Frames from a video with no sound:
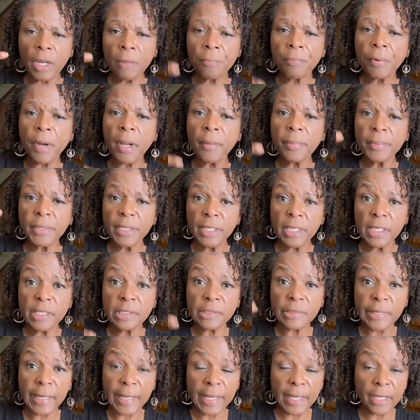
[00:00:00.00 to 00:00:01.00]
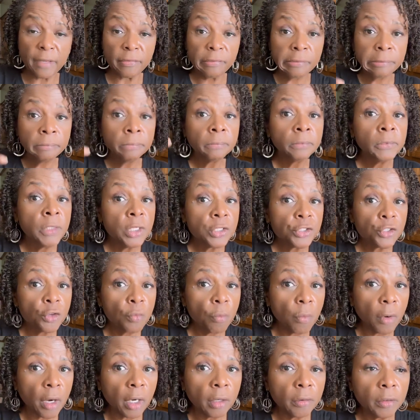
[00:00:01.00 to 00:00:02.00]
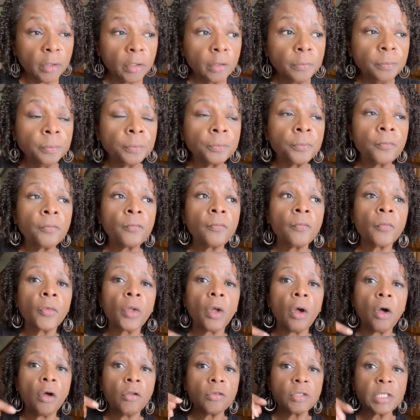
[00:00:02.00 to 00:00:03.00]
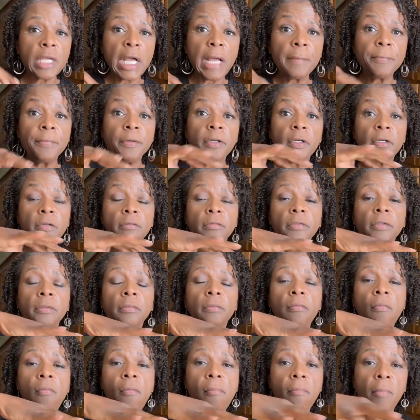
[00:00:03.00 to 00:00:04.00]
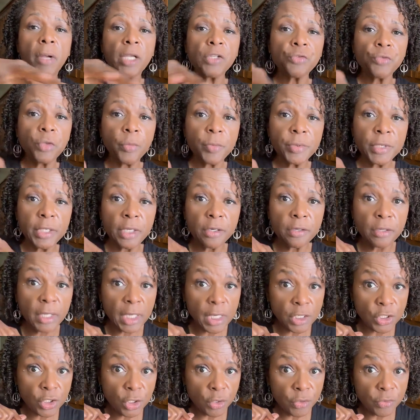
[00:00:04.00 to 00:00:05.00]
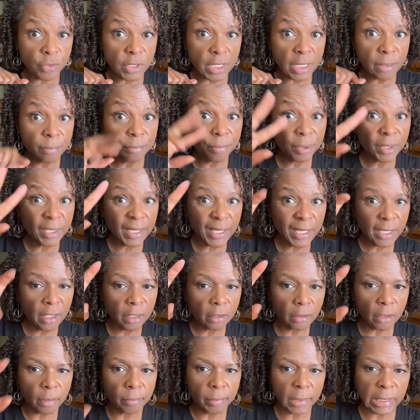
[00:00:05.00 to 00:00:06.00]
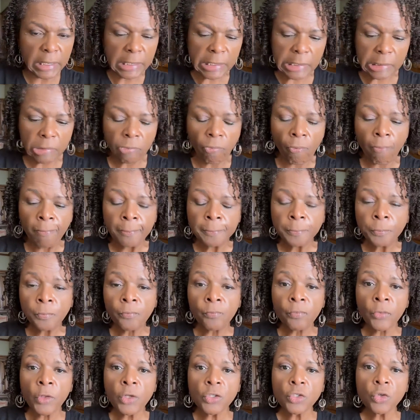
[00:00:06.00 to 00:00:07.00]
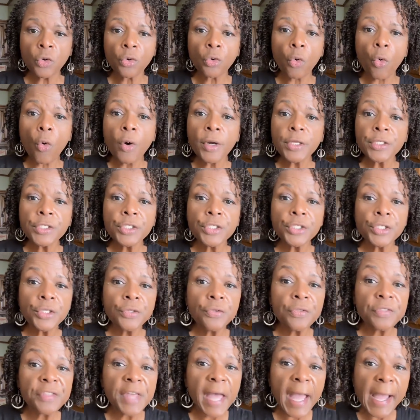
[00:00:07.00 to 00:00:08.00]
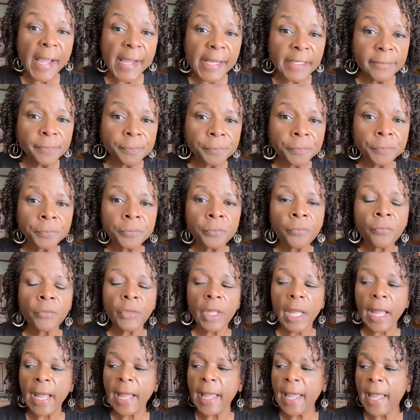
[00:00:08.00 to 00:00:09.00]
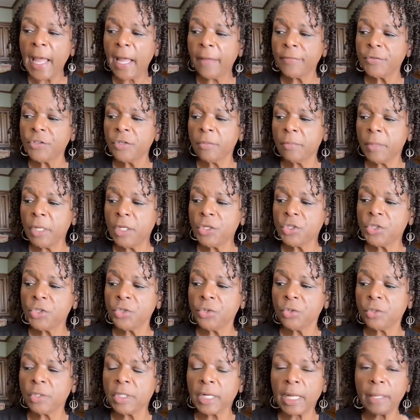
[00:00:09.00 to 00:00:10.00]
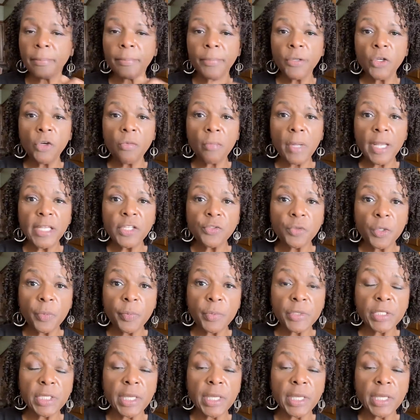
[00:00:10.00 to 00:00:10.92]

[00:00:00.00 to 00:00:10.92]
and probably the other half tomorrow on top of my sweet potato nachos that I'm planning on making. So in order to do that, I have to make sure that I peel my sweet